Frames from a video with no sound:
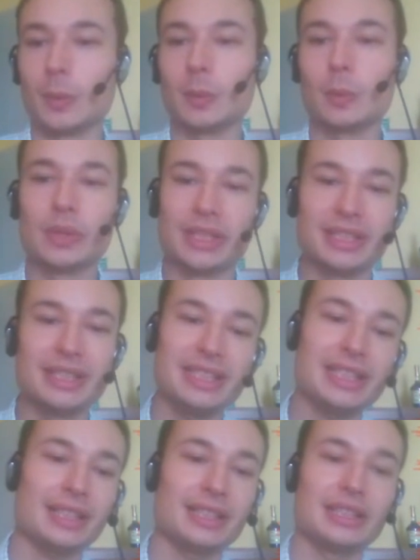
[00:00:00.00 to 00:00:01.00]
we
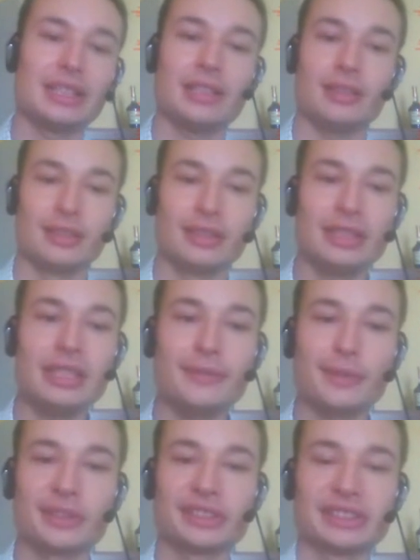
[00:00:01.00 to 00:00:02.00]
nearly
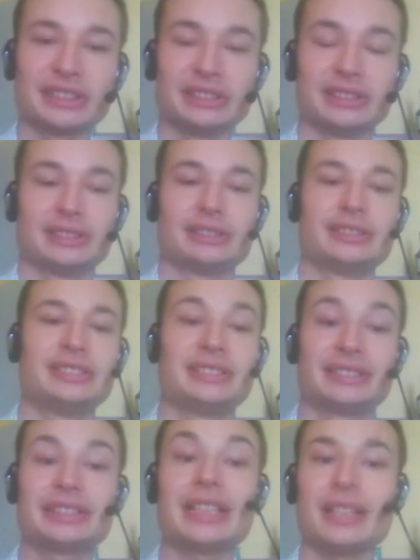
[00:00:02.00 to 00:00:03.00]
never see this
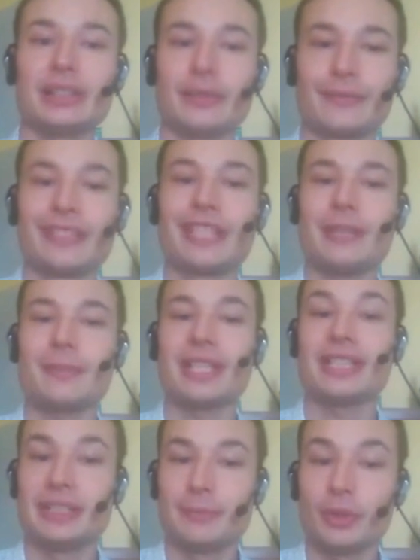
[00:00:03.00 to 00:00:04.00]
kind of game
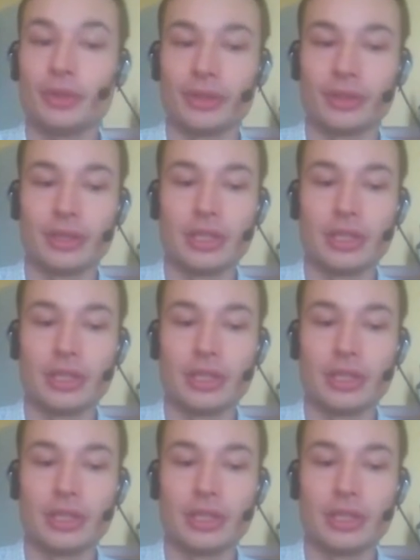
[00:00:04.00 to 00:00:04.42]
anymore.